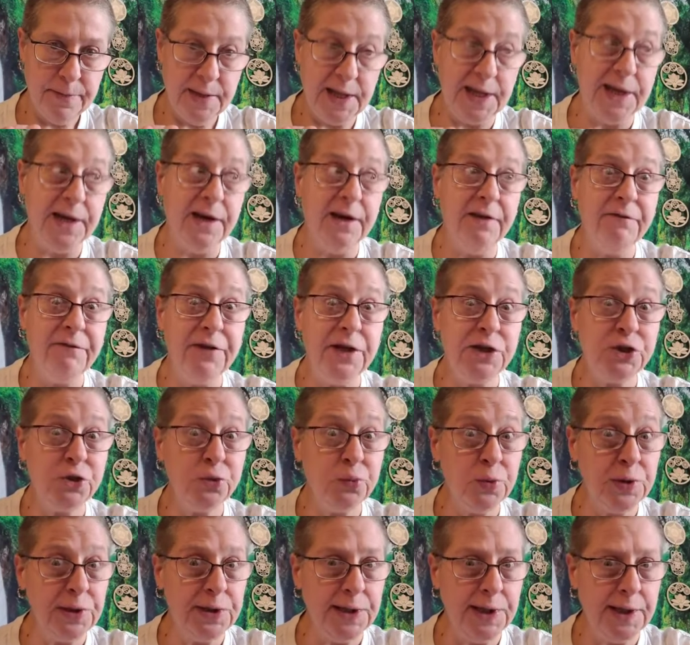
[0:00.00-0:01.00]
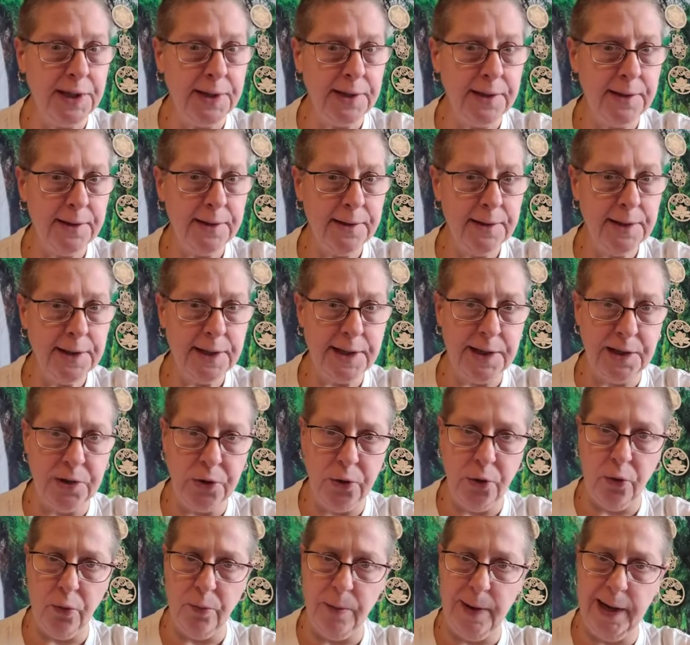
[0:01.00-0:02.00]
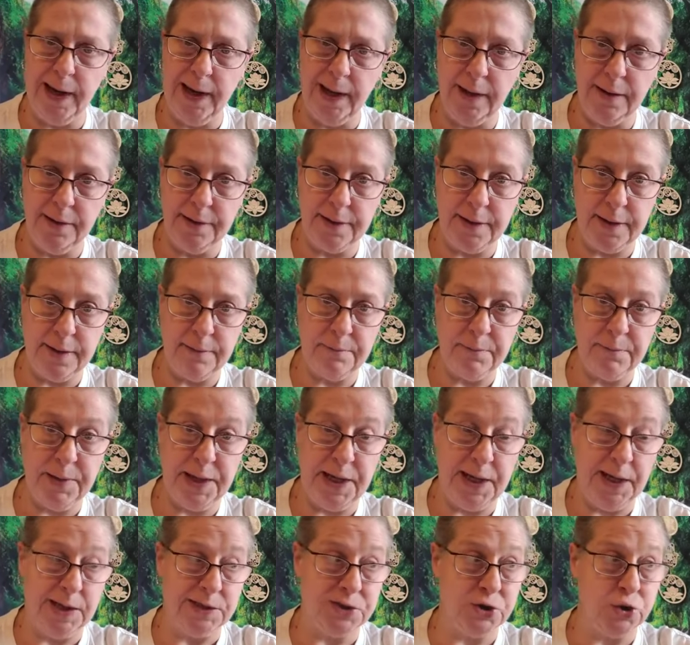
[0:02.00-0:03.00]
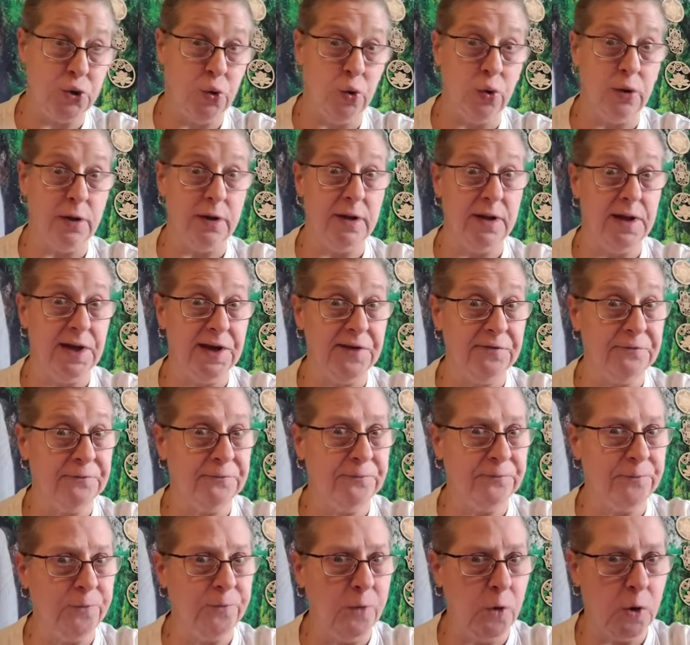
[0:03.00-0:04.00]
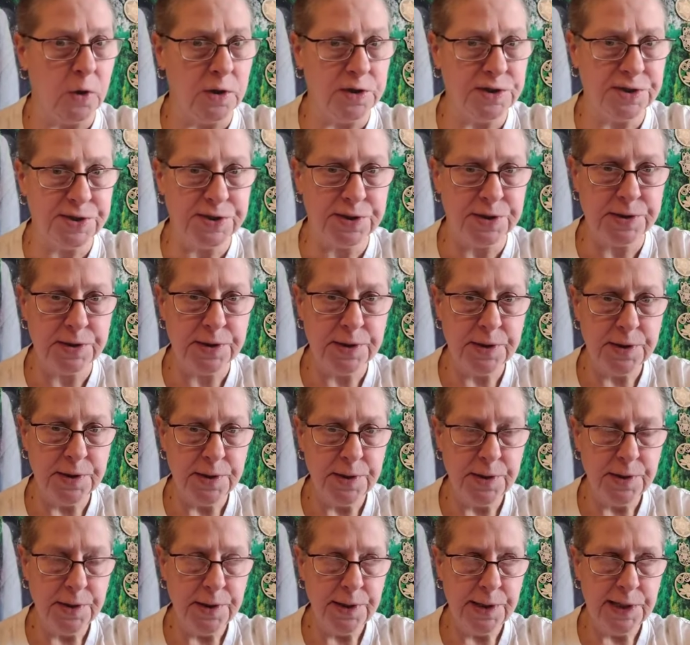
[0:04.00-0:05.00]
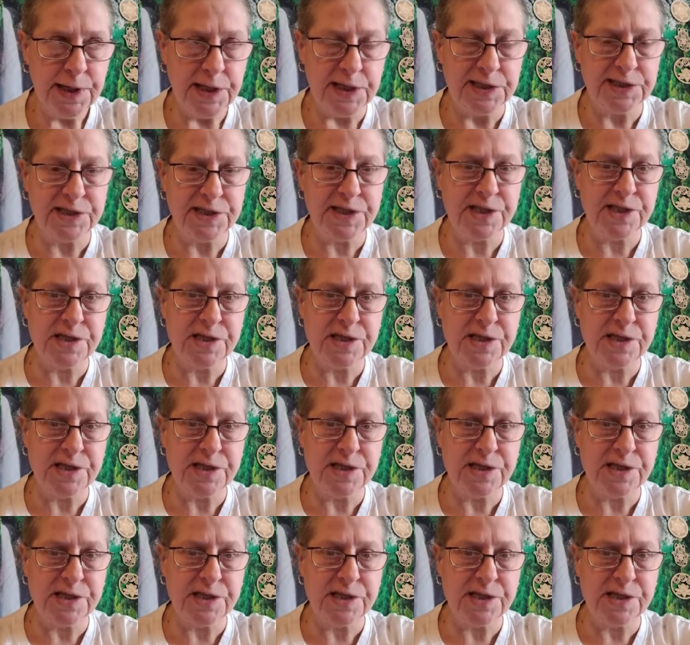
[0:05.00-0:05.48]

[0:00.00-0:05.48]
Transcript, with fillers: individually in your reality, because your life force is